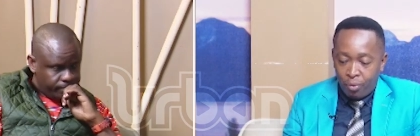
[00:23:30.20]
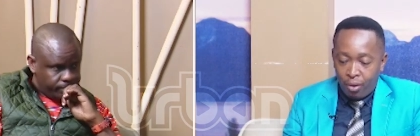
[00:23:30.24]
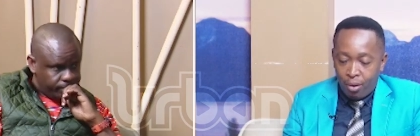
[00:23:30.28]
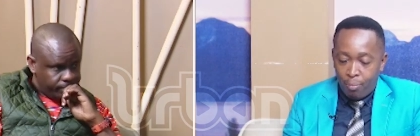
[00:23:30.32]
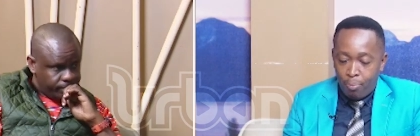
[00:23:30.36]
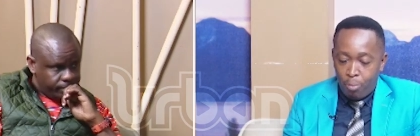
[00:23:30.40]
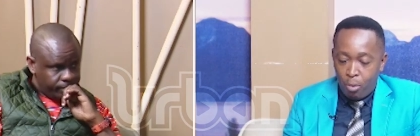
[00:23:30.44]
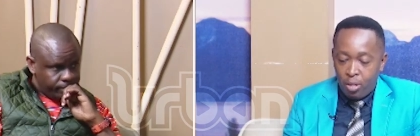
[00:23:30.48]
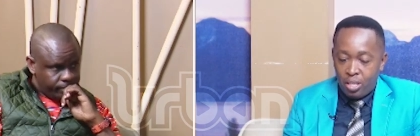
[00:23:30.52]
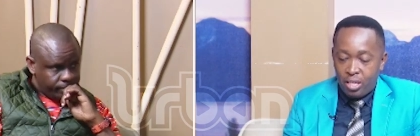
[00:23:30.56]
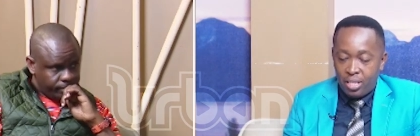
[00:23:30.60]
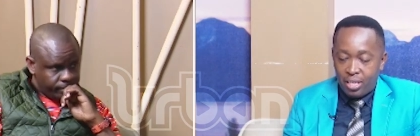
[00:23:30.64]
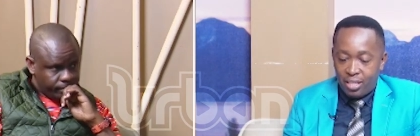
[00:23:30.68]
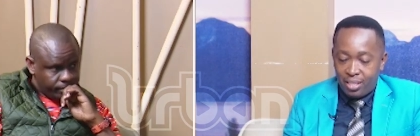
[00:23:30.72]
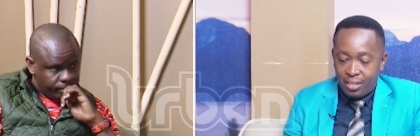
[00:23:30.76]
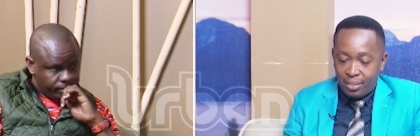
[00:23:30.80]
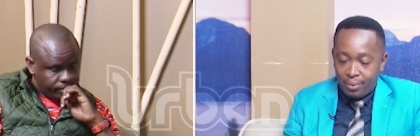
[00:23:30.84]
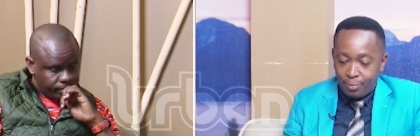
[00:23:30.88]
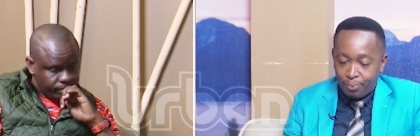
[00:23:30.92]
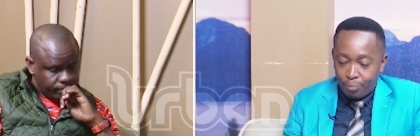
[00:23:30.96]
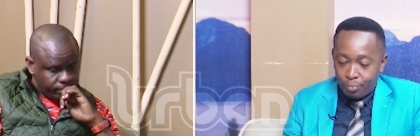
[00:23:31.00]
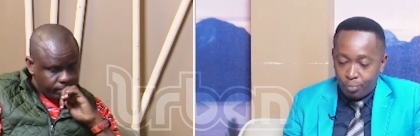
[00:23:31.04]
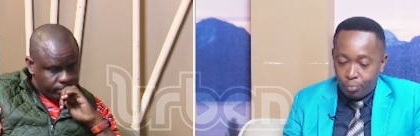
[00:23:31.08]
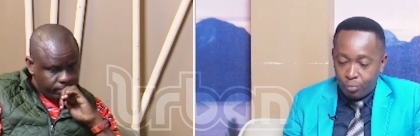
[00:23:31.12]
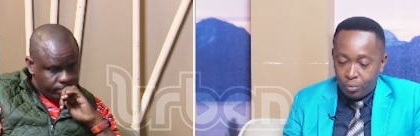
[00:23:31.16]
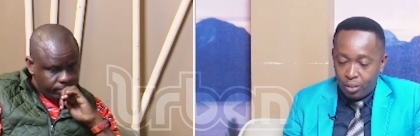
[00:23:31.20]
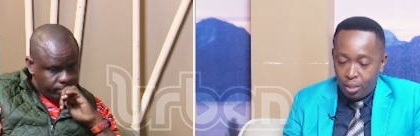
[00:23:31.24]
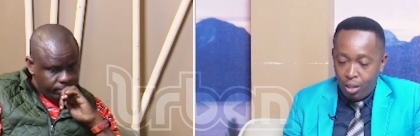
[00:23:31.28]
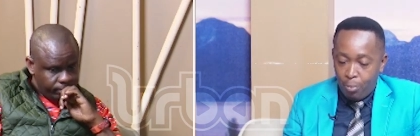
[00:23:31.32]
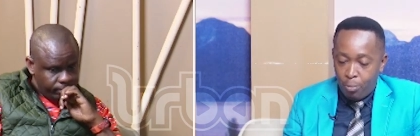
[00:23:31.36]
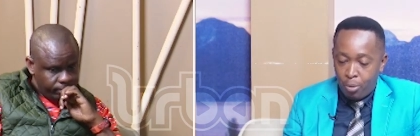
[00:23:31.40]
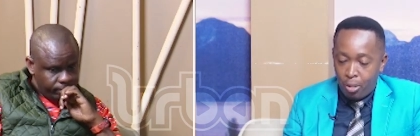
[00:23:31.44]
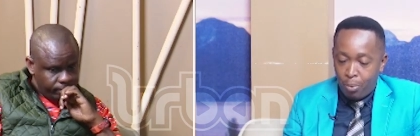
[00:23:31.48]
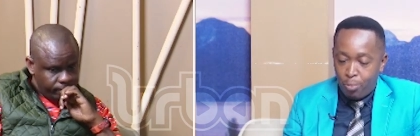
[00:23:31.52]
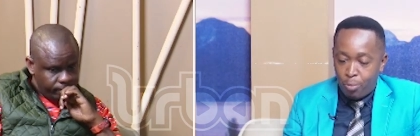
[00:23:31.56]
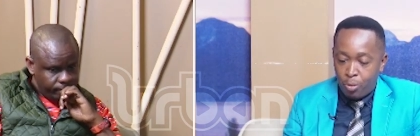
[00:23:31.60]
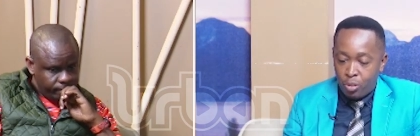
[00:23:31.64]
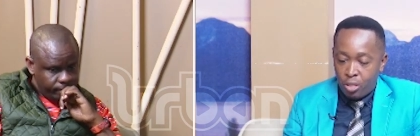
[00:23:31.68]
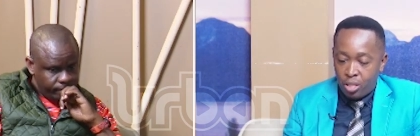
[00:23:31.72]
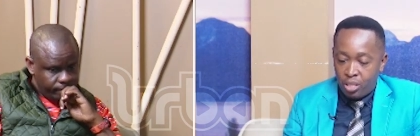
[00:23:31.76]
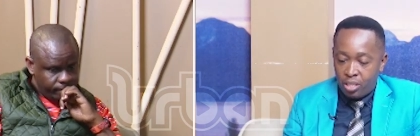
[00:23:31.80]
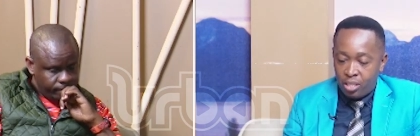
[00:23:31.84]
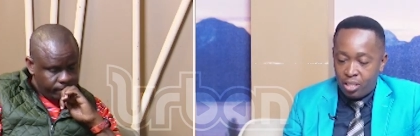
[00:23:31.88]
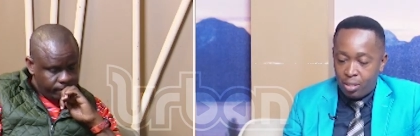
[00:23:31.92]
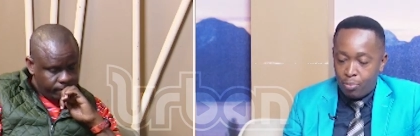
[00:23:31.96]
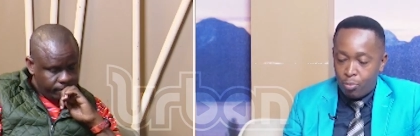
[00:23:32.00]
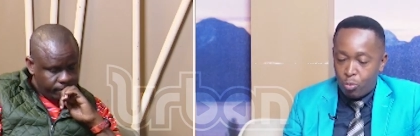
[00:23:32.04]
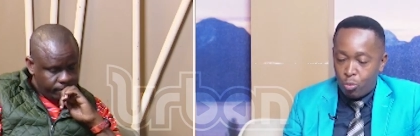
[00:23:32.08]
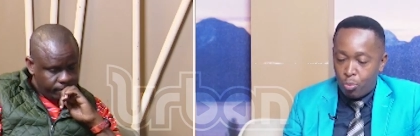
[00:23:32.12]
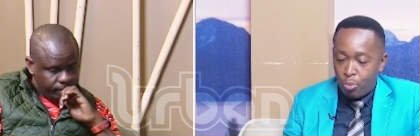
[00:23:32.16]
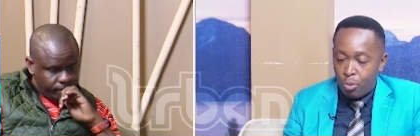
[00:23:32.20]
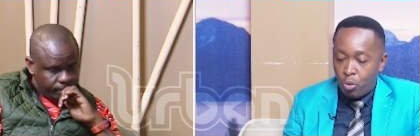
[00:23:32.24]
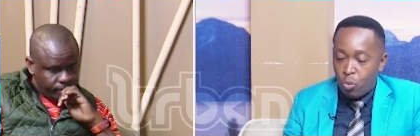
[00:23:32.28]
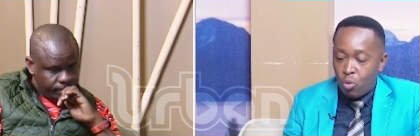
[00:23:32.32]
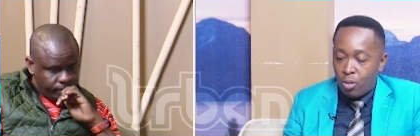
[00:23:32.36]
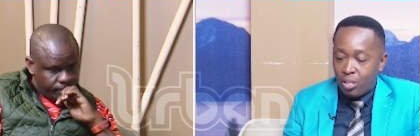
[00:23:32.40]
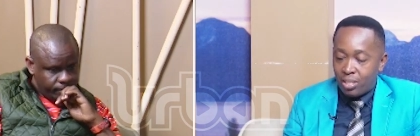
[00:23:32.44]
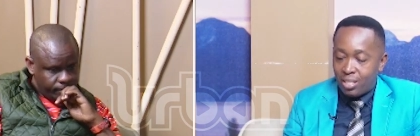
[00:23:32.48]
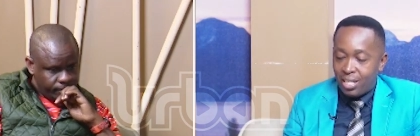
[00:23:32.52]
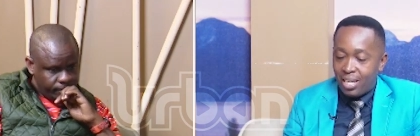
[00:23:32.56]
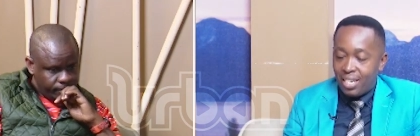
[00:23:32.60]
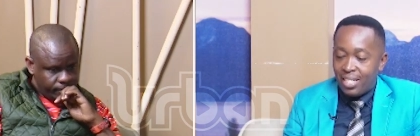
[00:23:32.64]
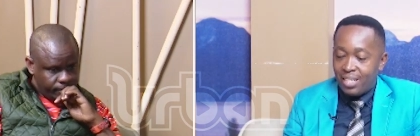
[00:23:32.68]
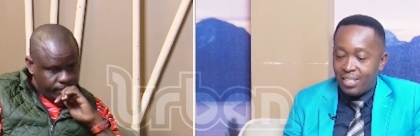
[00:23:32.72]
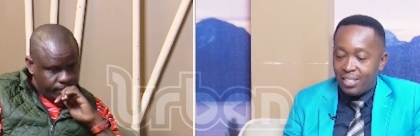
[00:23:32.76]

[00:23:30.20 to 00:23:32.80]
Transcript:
Speaker 1: politics. MK project seem to be going silent